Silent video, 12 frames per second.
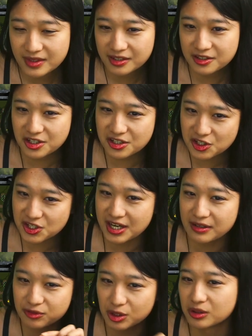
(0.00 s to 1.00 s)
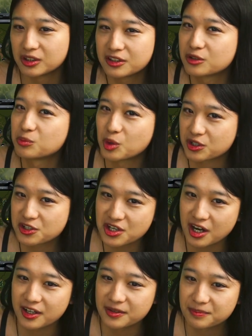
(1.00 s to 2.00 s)
it does save you a little more
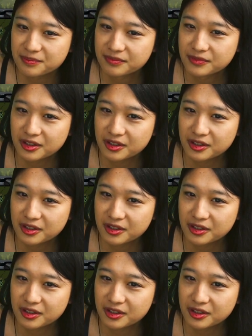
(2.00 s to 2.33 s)
time. All